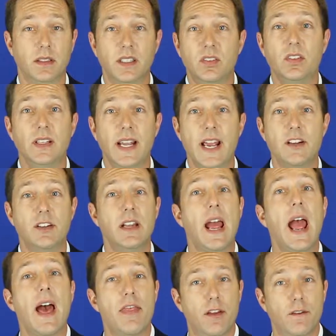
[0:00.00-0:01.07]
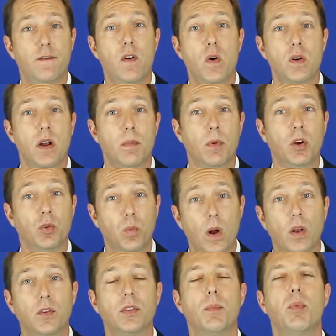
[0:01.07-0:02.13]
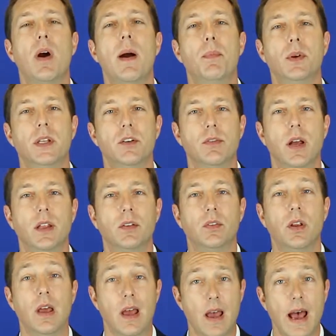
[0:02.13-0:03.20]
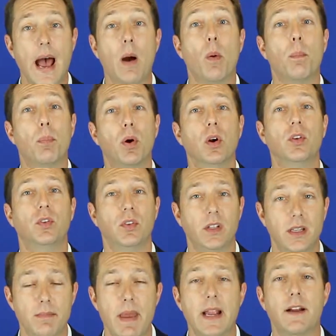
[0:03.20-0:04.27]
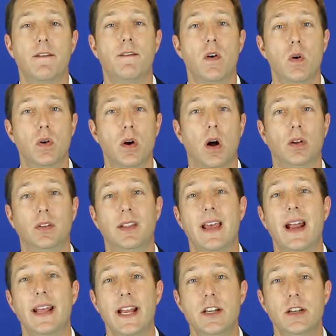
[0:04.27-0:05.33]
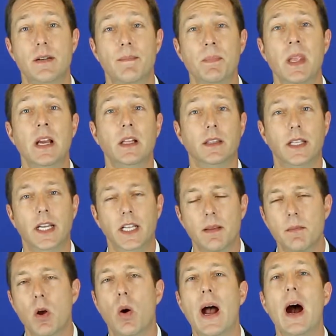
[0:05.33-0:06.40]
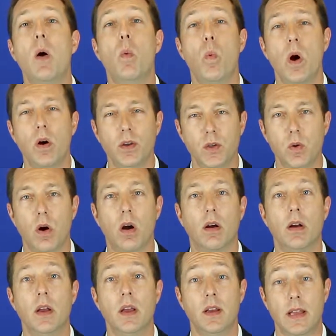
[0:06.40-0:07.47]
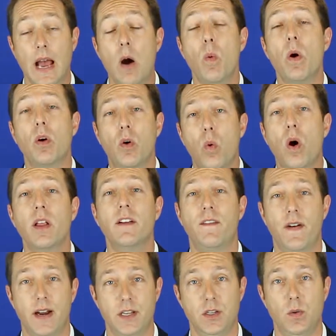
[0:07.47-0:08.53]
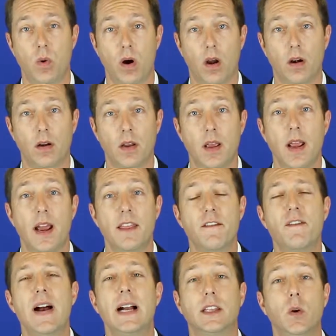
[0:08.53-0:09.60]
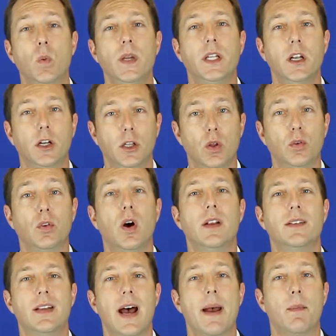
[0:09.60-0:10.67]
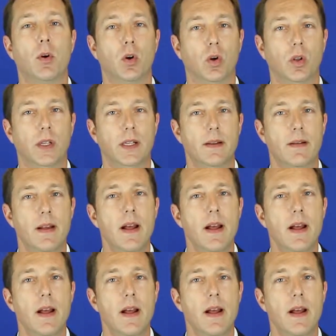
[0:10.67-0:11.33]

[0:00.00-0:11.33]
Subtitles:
listing agent and their phone number as well as the property address. I will personally make a phone call to that agent, letting them know how well you are, how well qualified you are, and the fact that we can close on time or early.